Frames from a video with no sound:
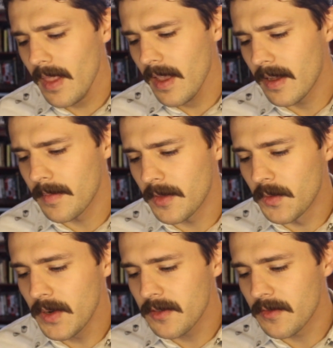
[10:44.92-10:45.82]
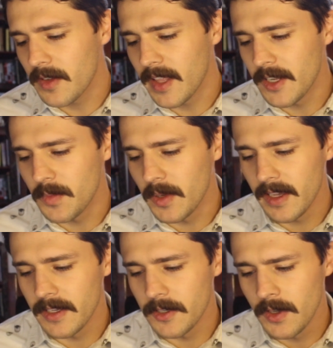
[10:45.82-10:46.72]
the reason for that is
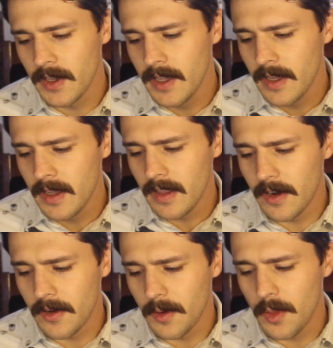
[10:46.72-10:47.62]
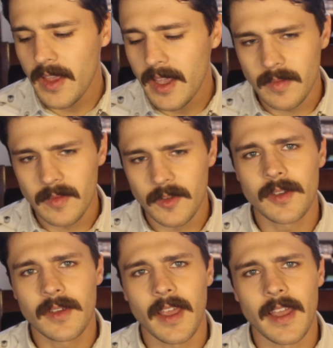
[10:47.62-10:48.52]
because there are themes
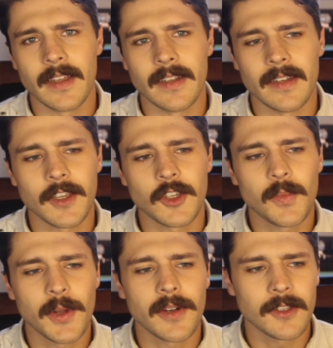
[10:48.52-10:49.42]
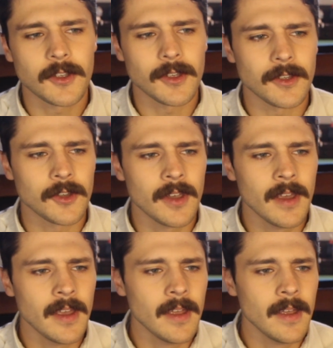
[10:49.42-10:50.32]
and experiences,
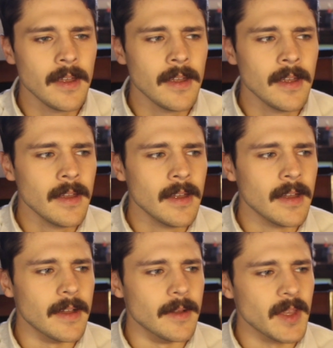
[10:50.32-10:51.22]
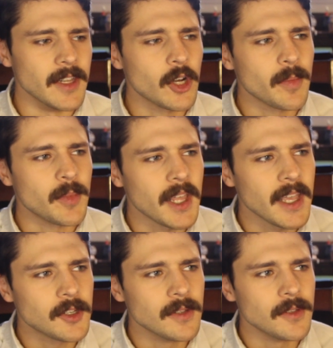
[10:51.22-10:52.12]

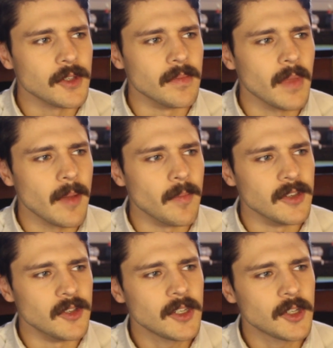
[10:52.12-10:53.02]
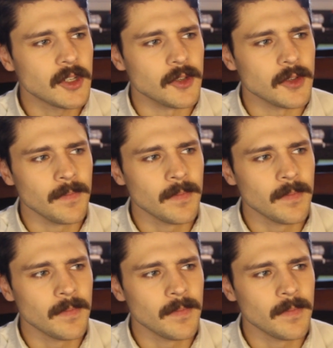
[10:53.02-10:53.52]
interpretations and positions